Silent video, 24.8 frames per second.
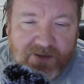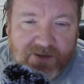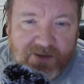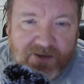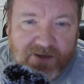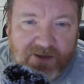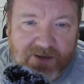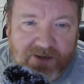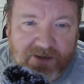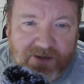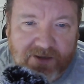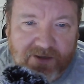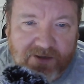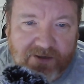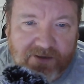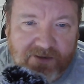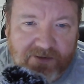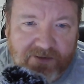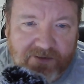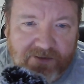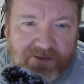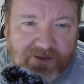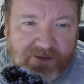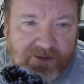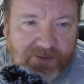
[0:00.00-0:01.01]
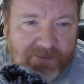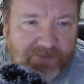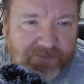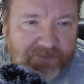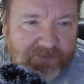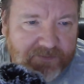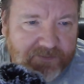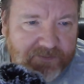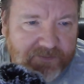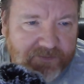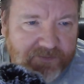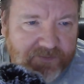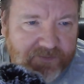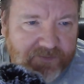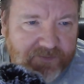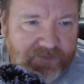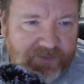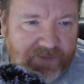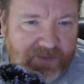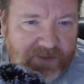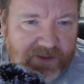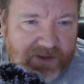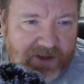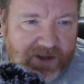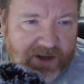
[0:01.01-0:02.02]
and
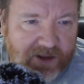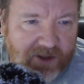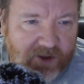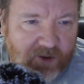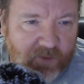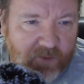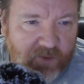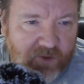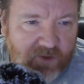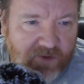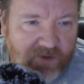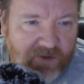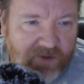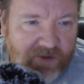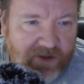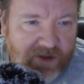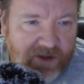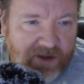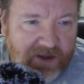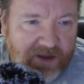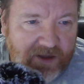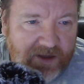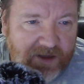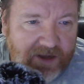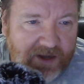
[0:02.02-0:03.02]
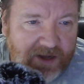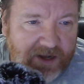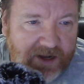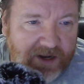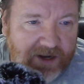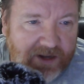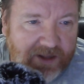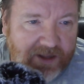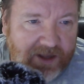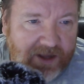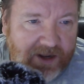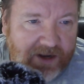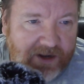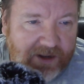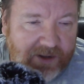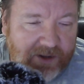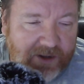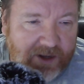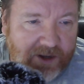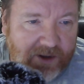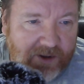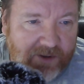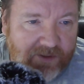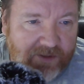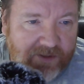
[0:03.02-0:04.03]
they're the options, and then it
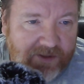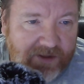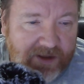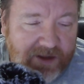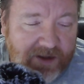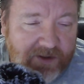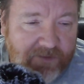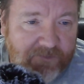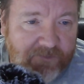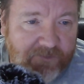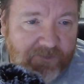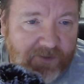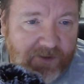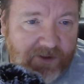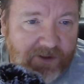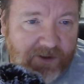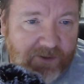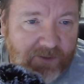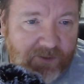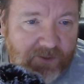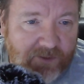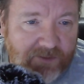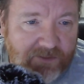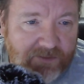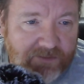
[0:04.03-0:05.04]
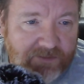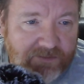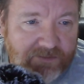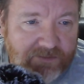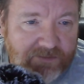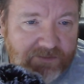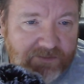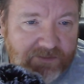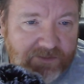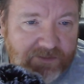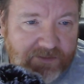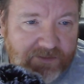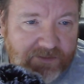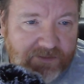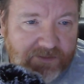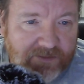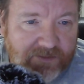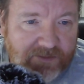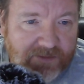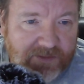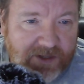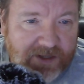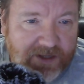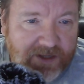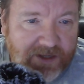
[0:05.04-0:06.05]
goes if file,
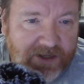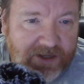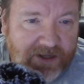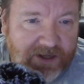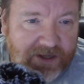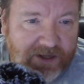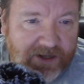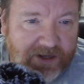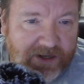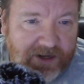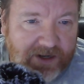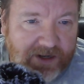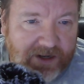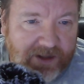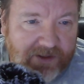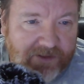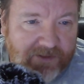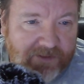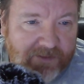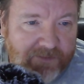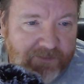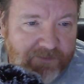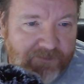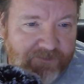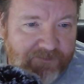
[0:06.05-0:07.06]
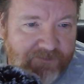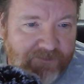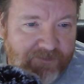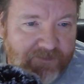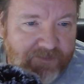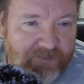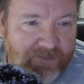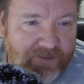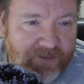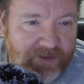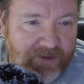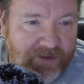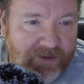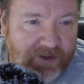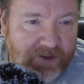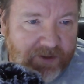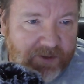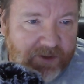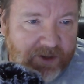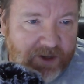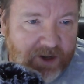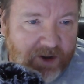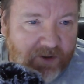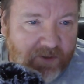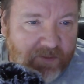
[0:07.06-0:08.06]
and then you
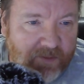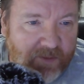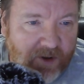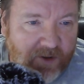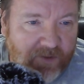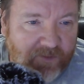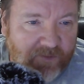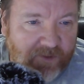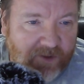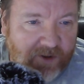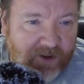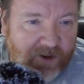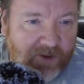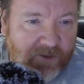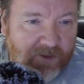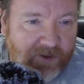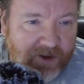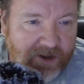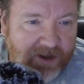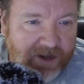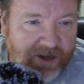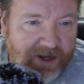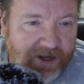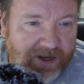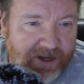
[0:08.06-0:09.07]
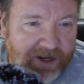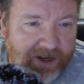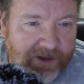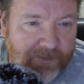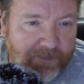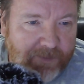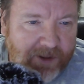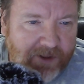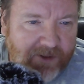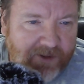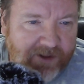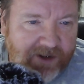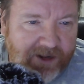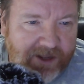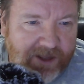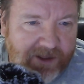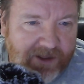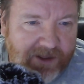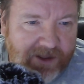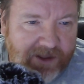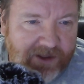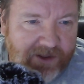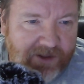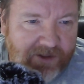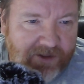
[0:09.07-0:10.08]
go my file, and then basically
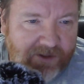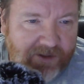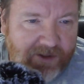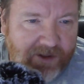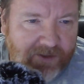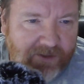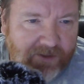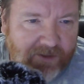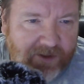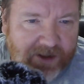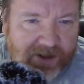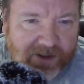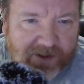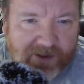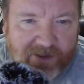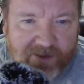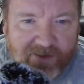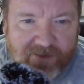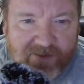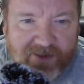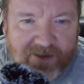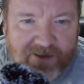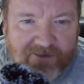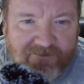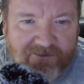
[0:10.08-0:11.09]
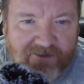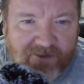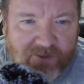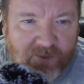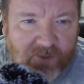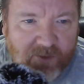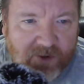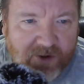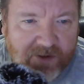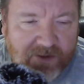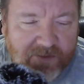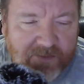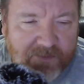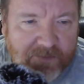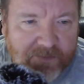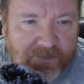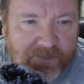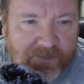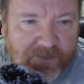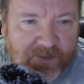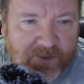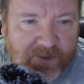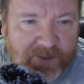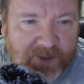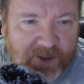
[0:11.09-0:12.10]
it does like the serial
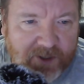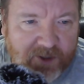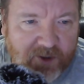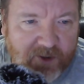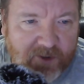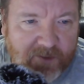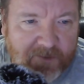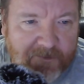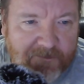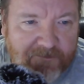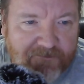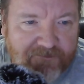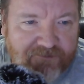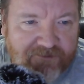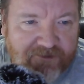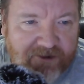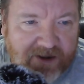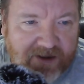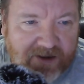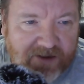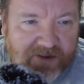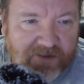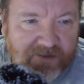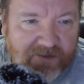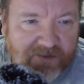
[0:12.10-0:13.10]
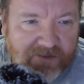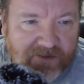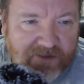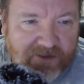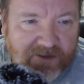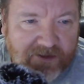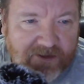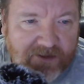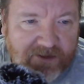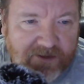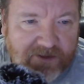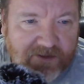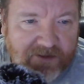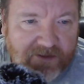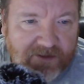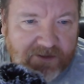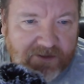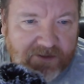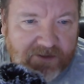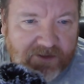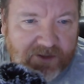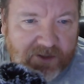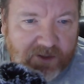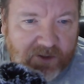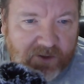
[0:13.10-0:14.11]
command. You can print
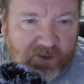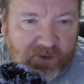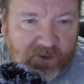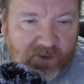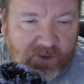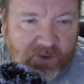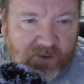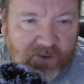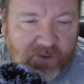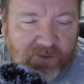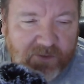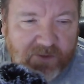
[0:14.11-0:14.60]
to